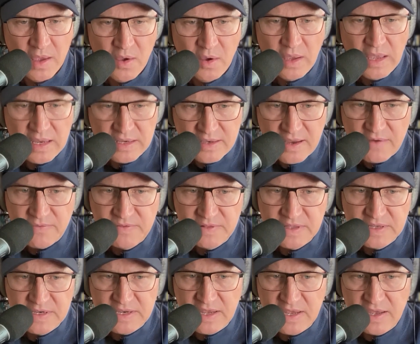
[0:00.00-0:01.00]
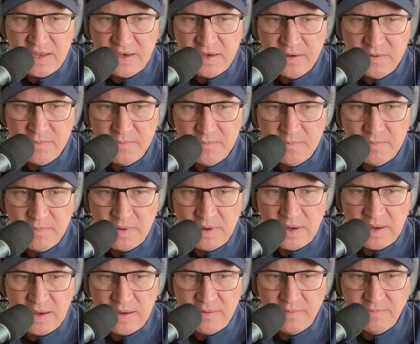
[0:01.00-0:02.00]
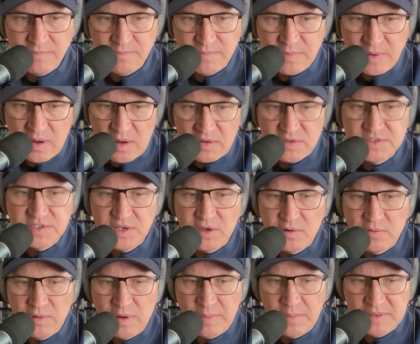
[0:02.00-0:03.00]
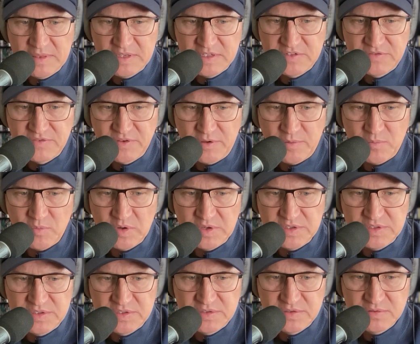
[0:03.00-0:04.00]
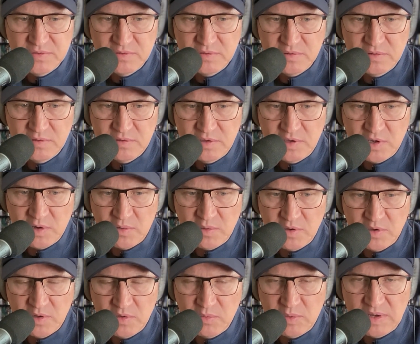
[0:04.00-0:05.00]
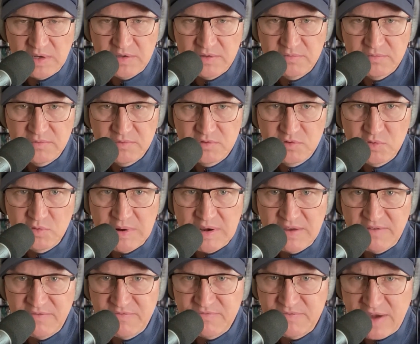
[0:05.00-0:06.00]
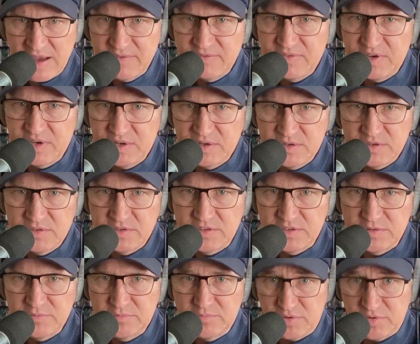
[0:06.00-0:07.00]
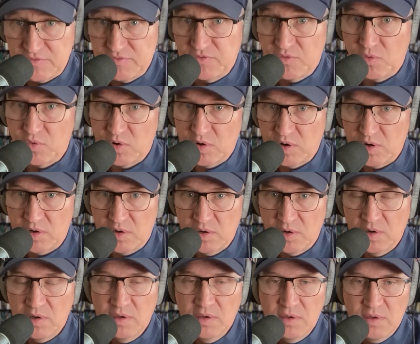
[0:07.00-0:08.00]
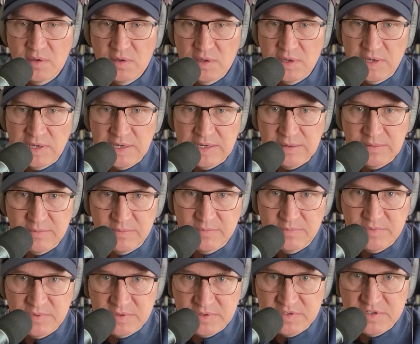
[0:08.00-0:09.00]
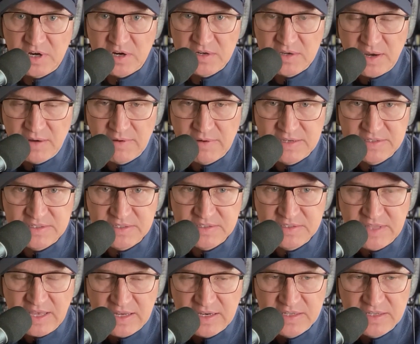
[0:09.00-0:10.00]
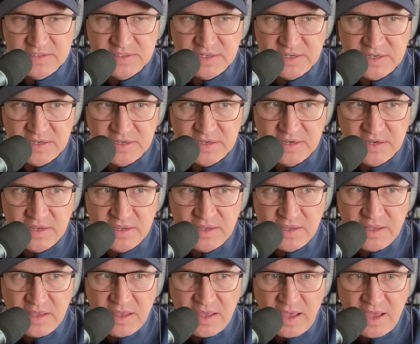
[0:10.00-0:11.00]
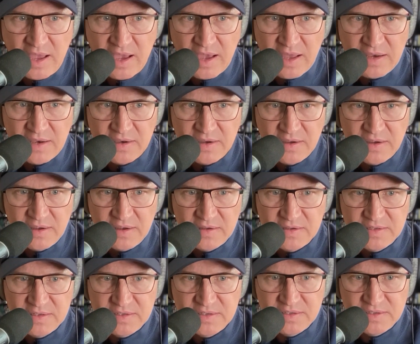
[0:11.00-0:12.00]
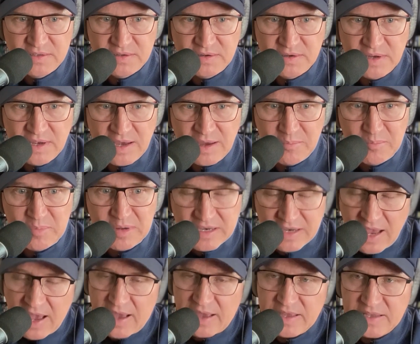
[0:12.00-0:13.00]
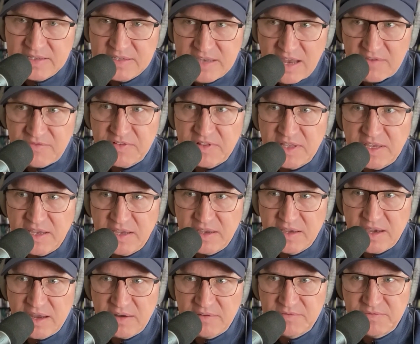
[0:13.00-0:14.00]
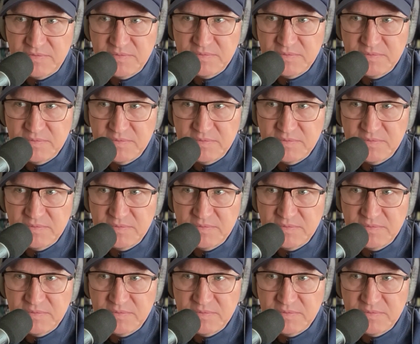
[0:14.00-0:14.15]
It definitely did. Also, this film was, a good, 25 years before Dark Knight Rises, that incident. Right. And, but yeah, it definitely kind of